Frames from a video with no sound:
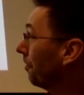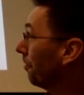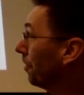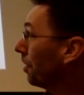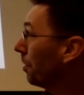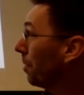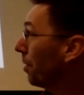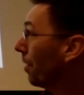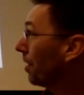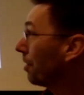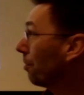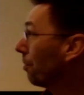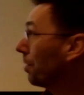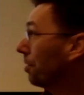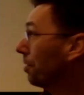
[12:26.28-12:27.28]
amino
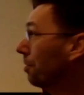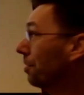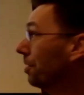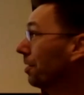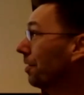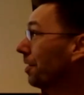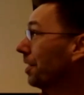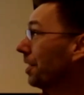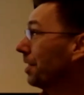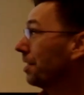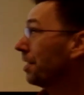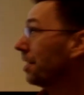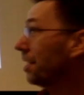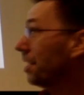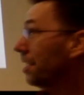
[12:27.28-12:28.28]
acid residues into the
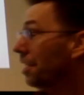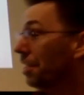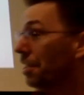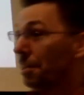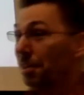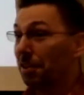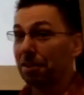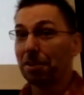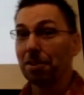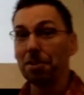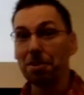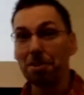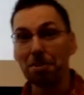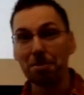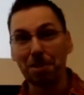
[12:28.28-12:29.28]
density. The good
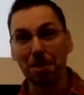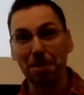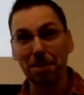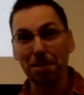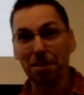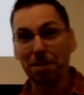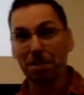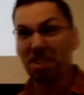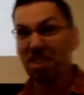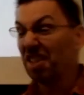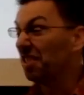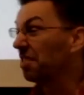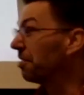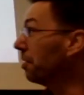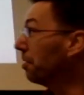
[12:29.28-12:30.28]
news is
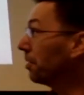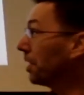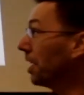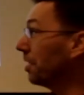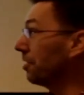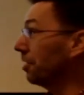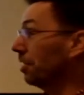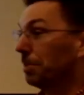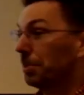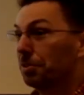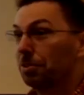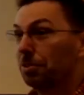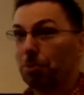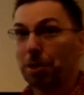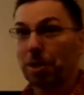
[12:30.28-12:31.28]
there's no size
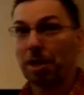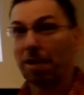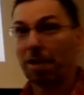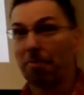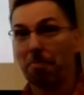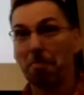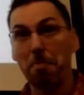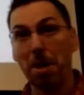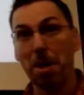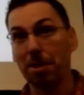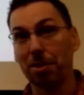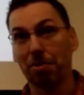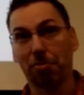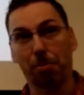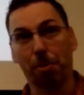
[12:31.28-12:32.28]
limits. We can have
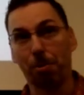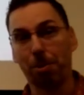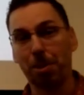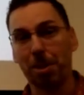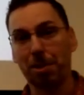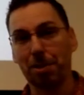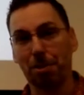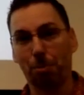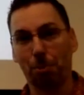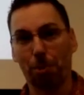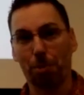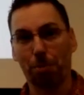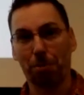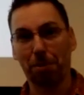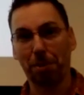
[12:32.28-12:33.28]
massive proteins and
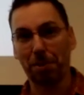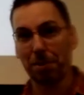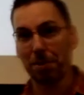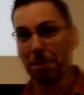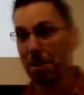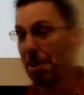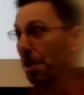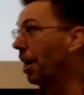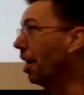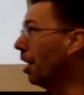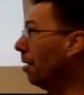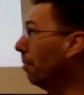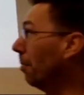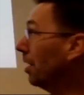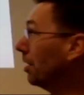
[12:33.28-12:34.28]
work with this.
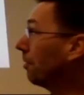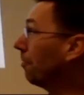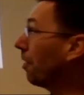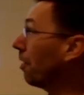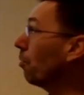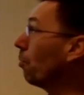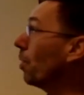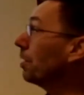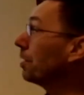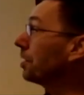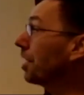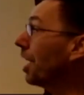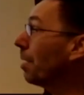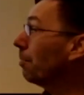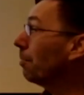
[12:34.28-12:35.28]
It's very well
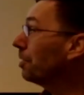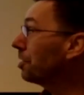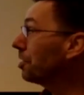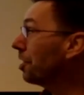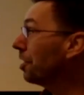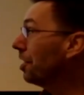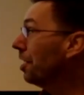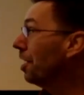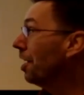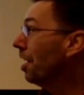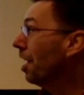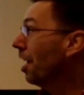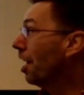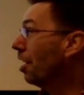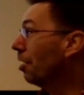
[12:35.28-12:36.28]
established.
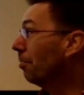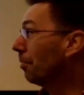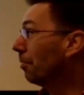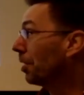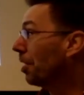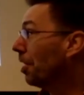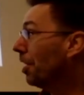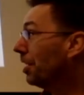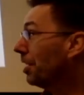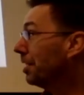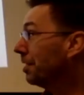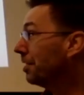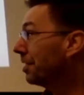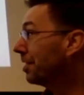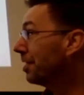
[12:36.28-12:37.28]
The con
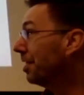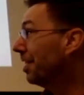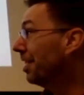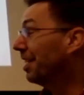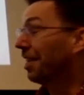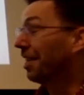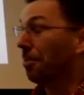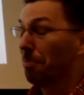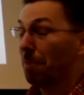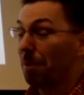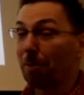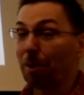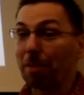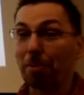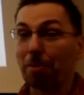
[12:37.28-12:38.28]
is,
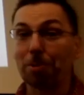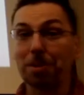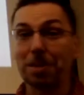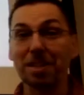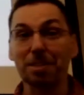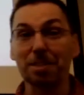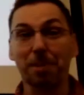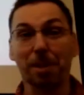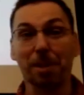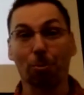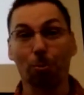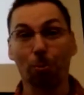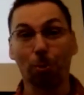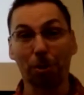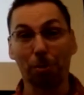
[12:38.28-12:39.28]
membrane proteins make it
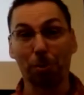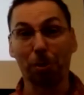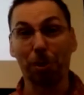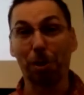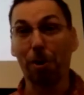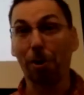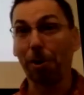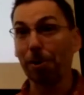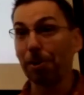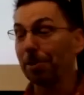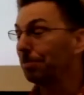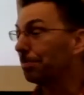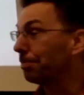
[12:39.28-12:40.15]
really, really hard,